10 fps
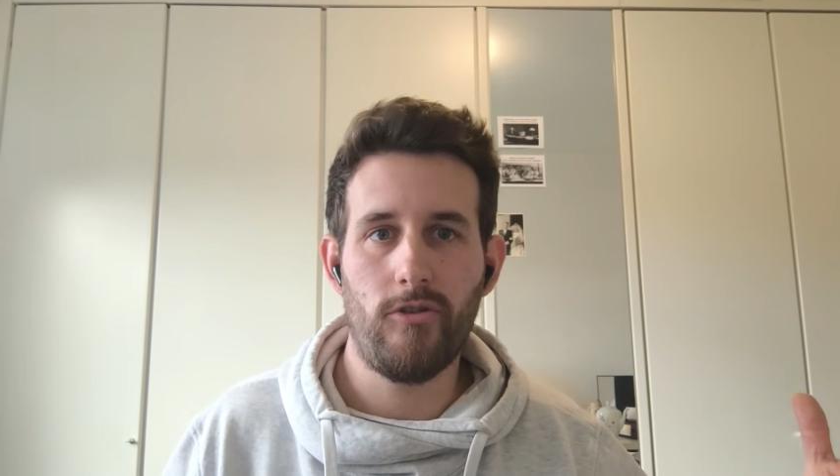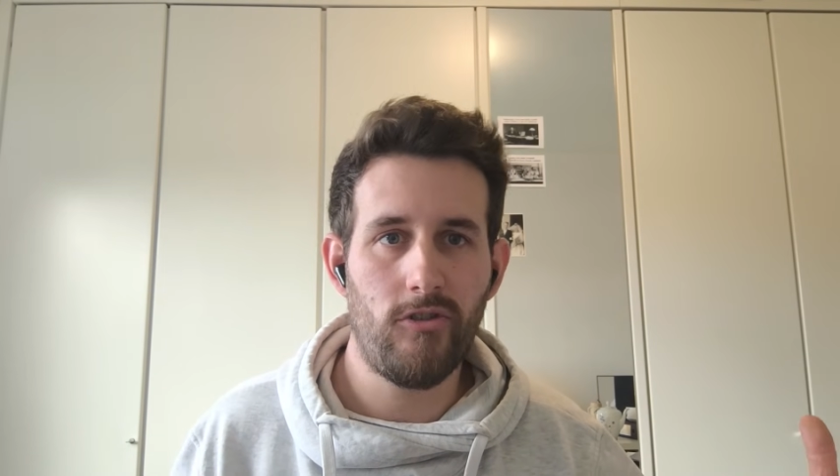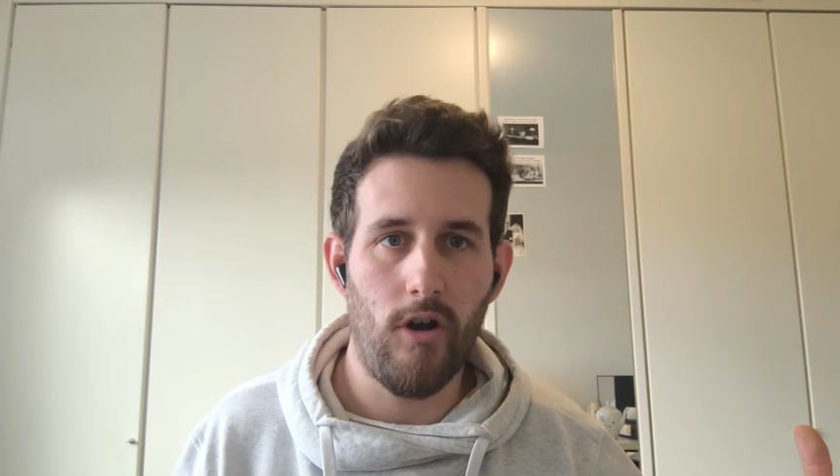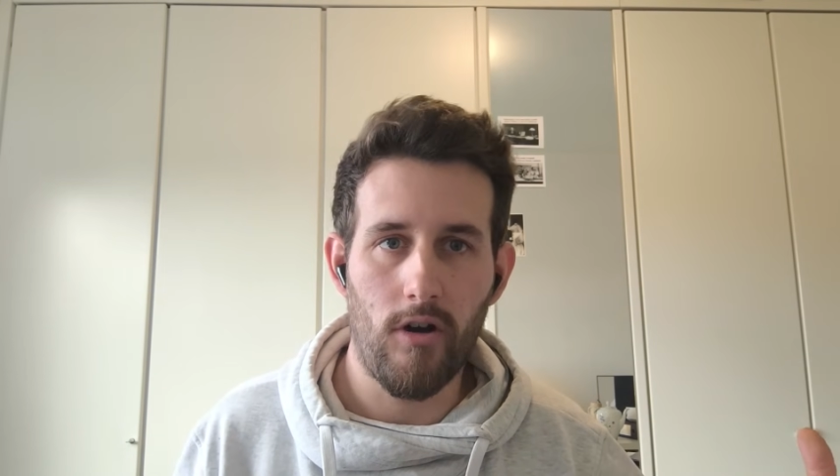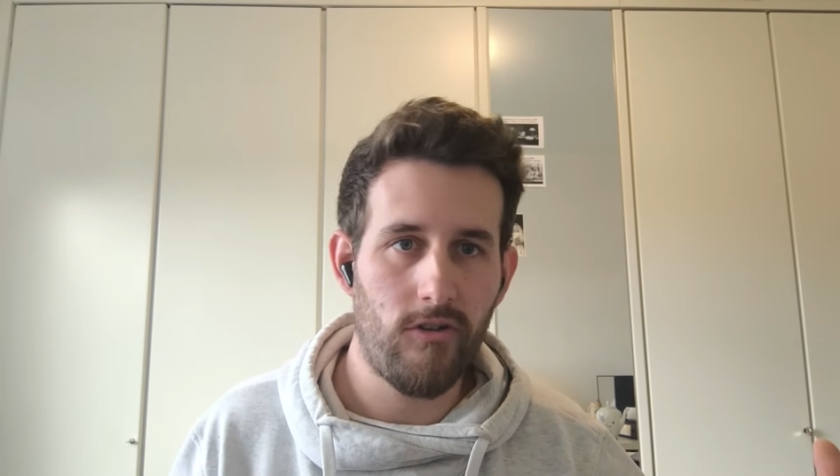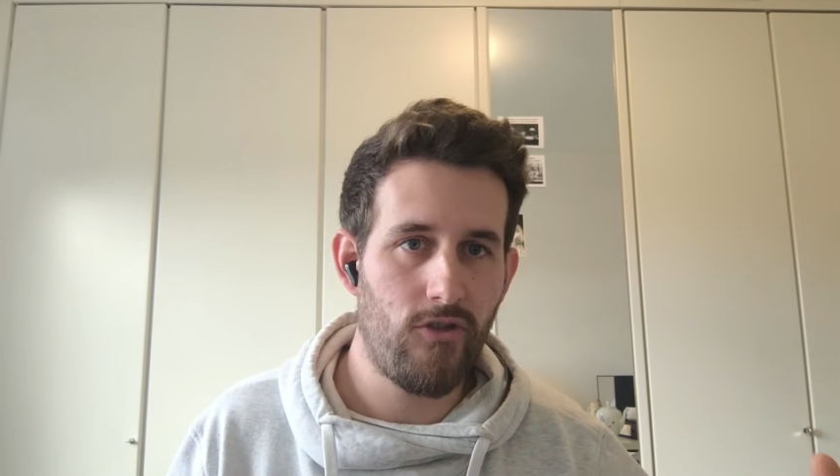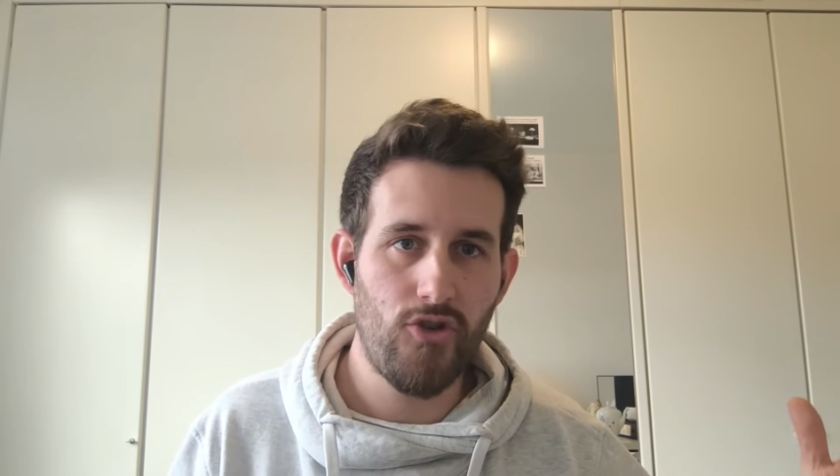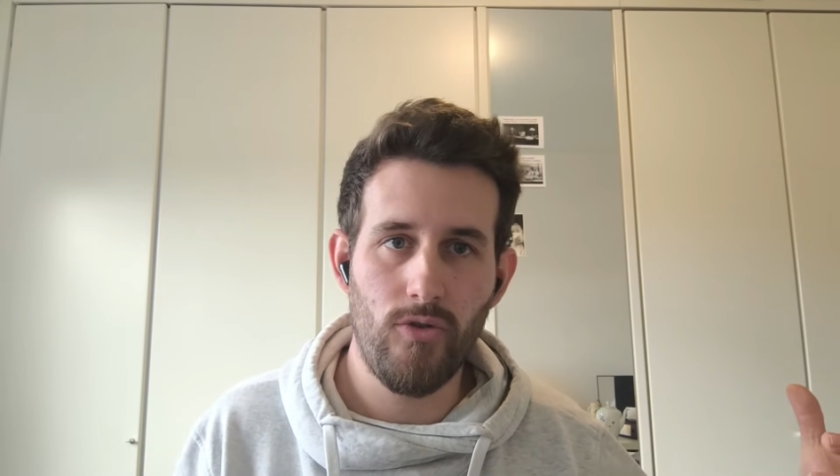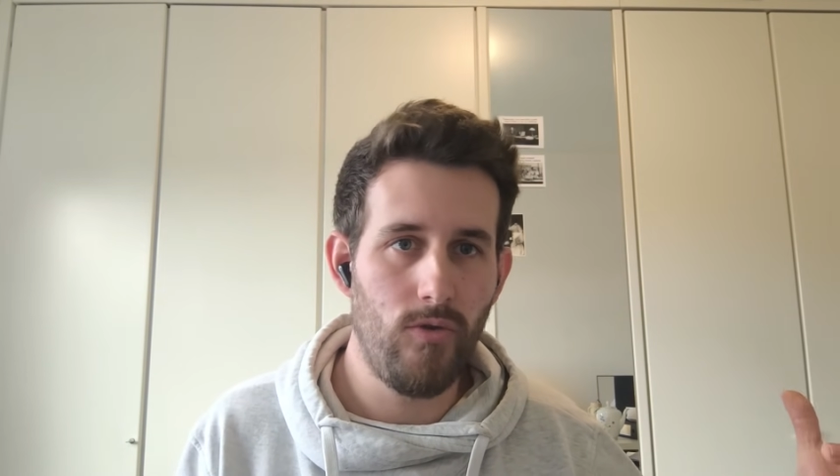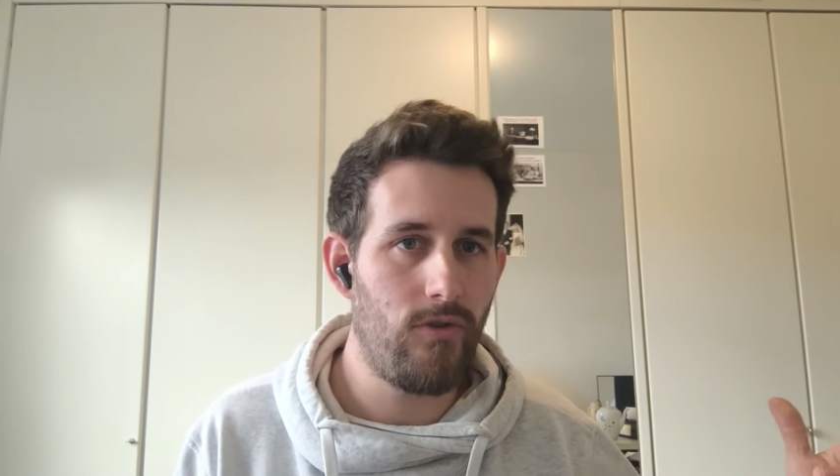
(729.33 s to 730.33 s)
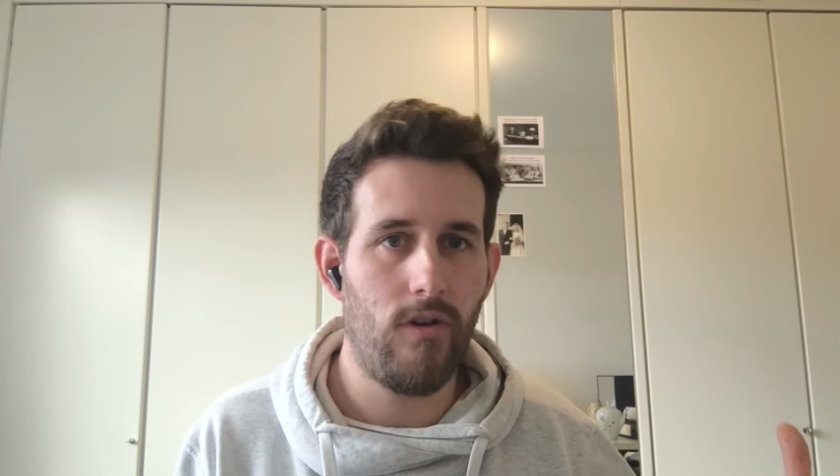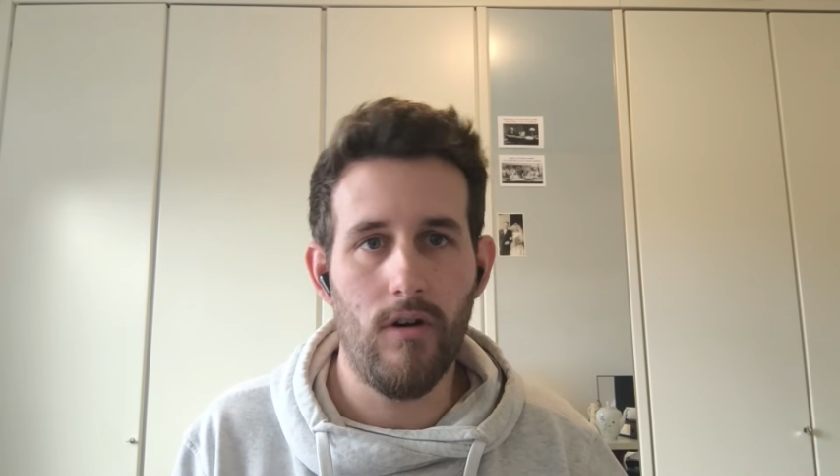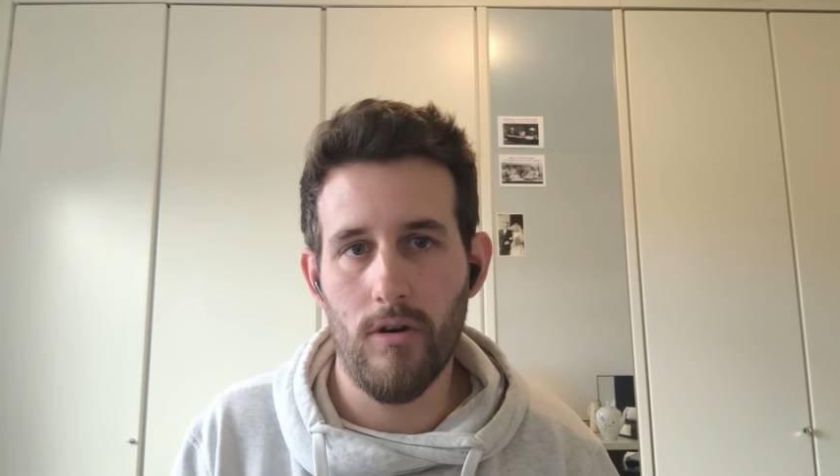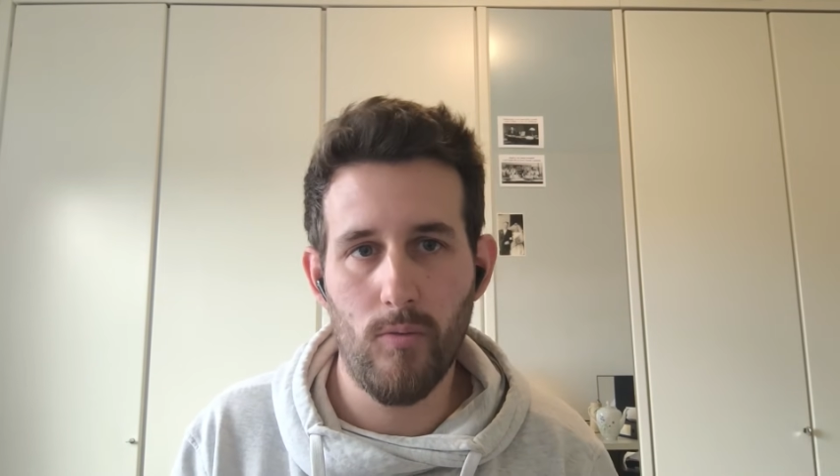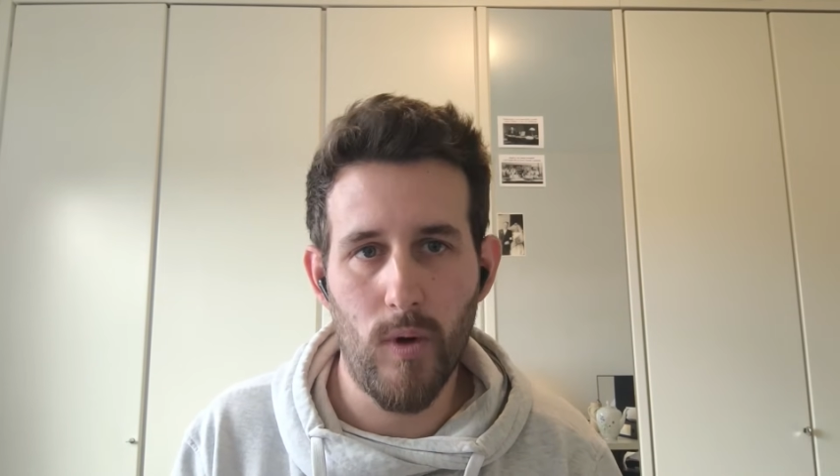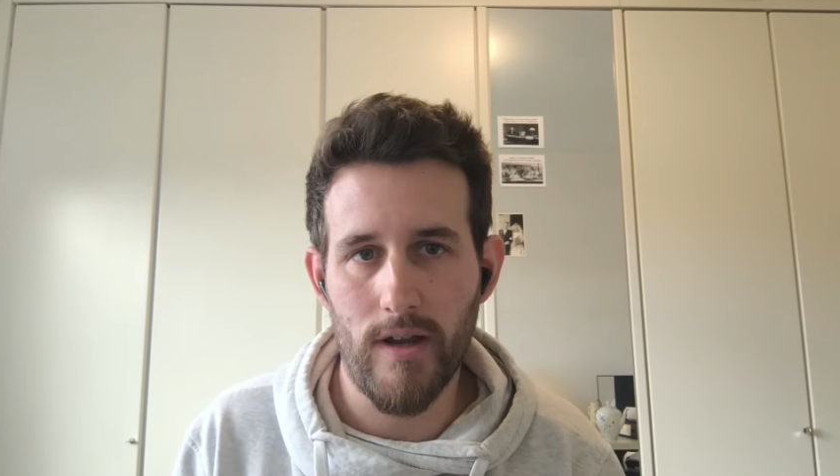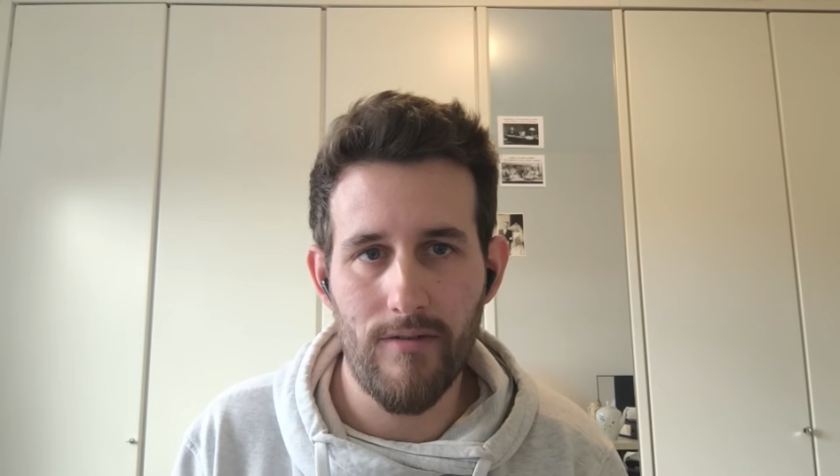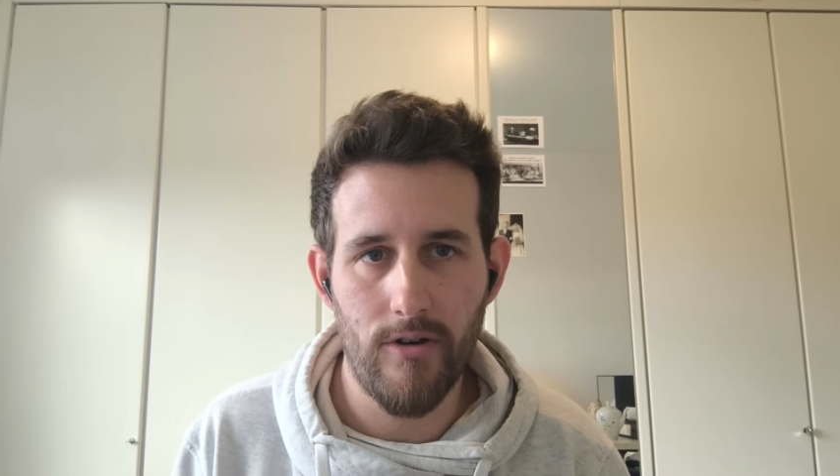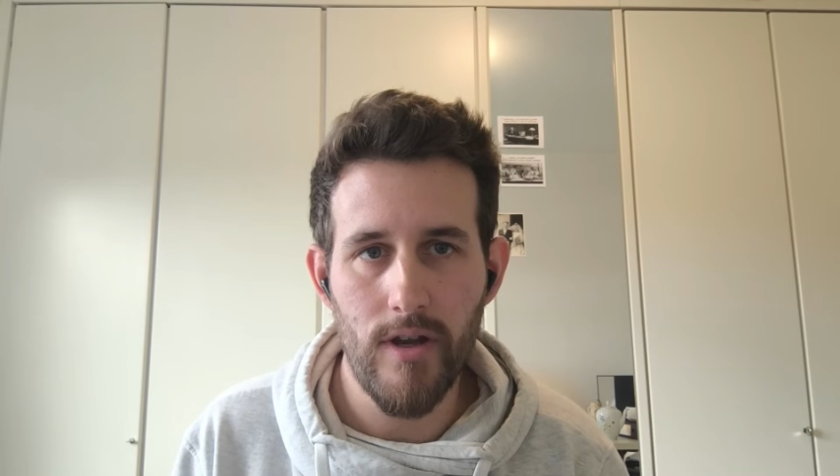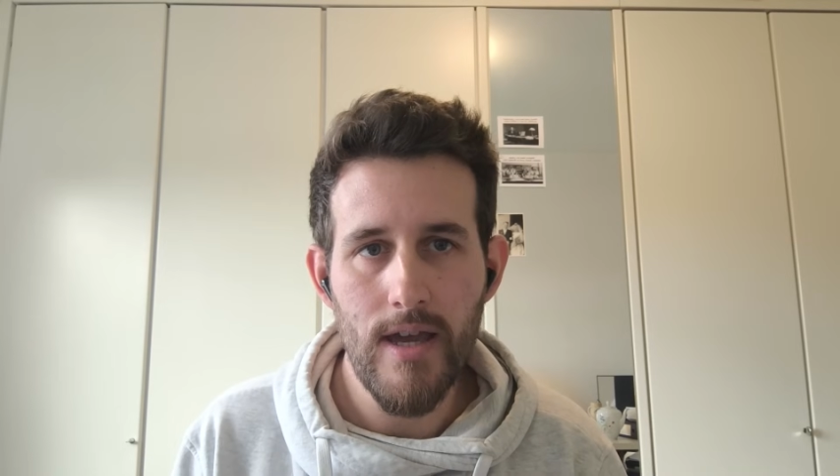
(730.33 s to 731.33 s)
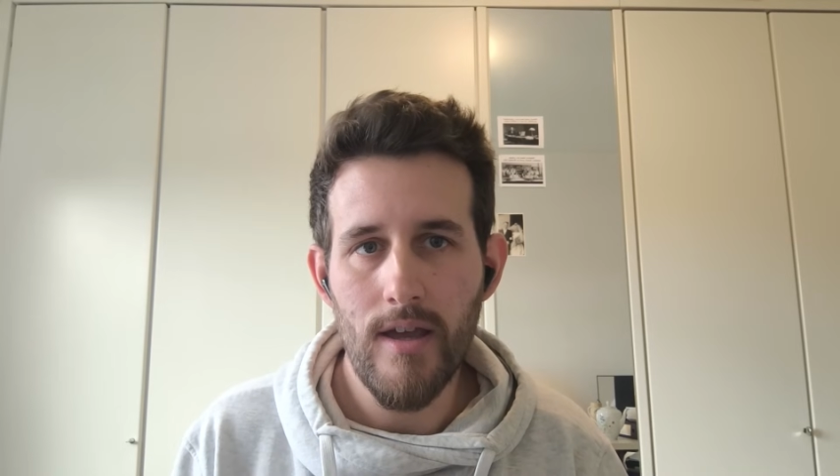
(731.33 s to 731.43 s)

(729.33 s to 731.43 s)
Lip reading: socks, shoes, or whatever.